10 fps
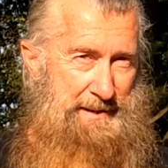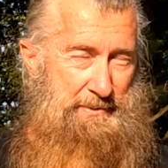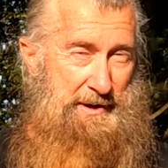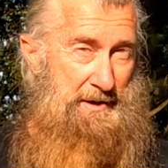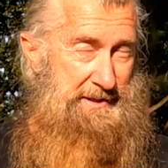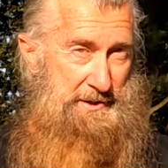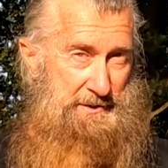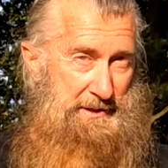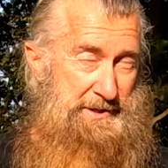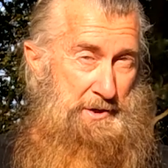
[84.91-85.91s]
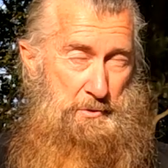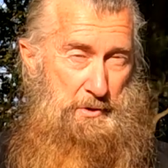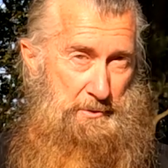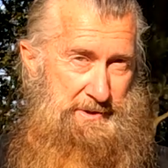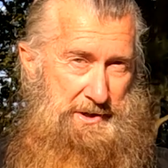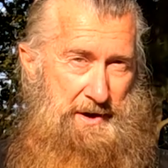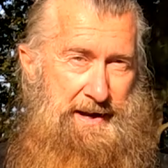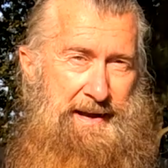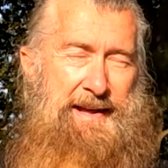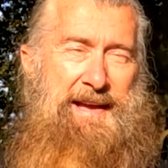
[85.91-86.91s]
But I certainly saw what it was
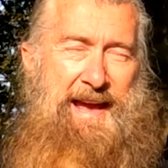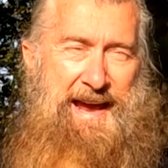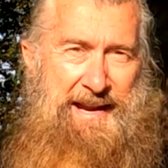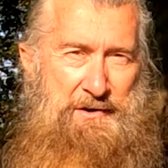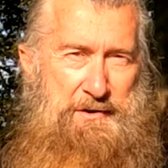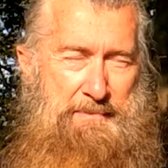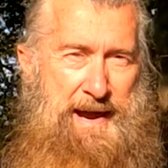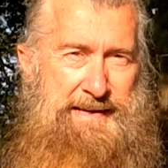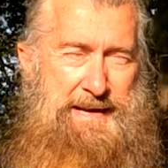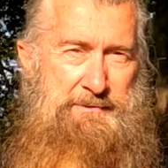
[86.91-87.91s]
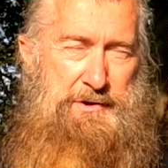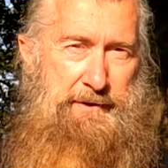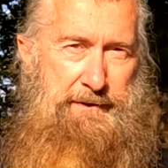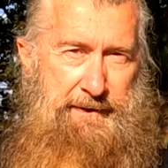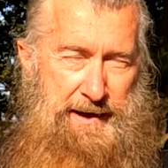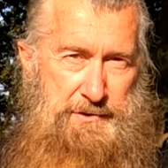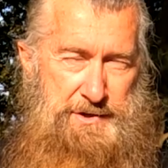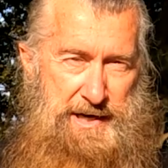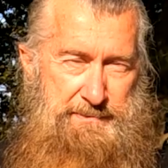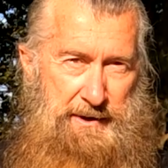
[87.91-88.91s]
like and I could make some sort of a value
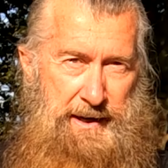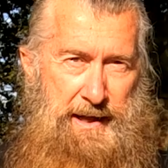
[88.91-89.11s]
judgment.